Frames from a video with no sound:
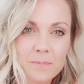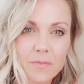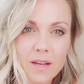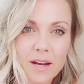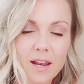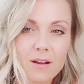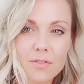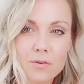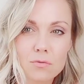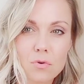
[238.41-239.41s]
And I love
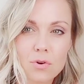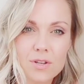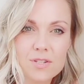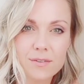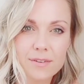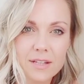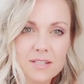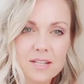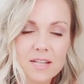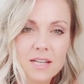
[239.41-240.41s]
the rawness of it.
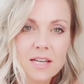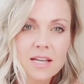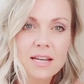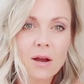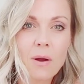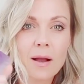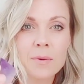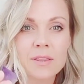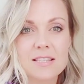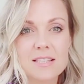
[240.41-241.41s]
Now,
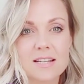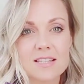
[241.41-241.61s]
amethyst is a